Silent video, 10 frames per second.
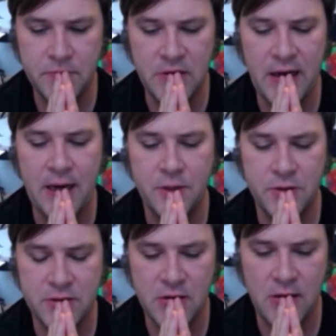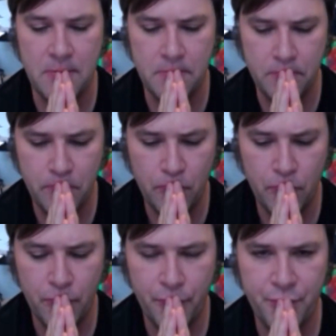actress
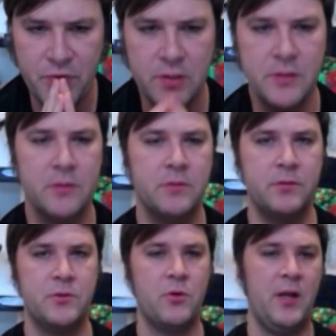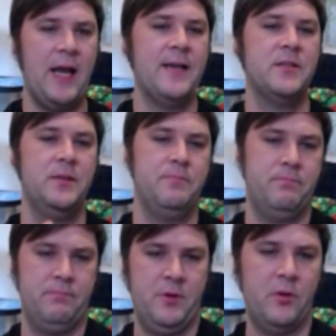sort of has a
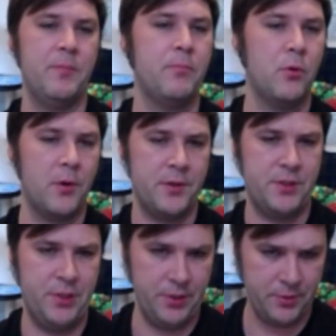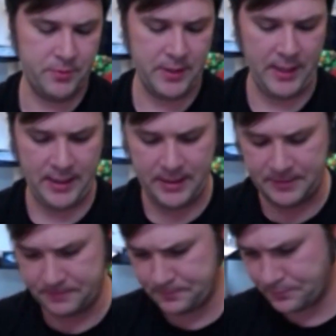clipboard too,
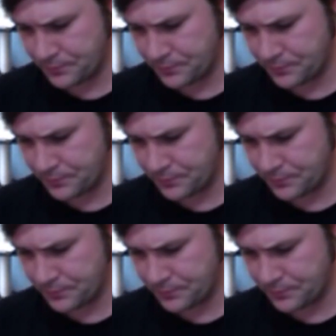and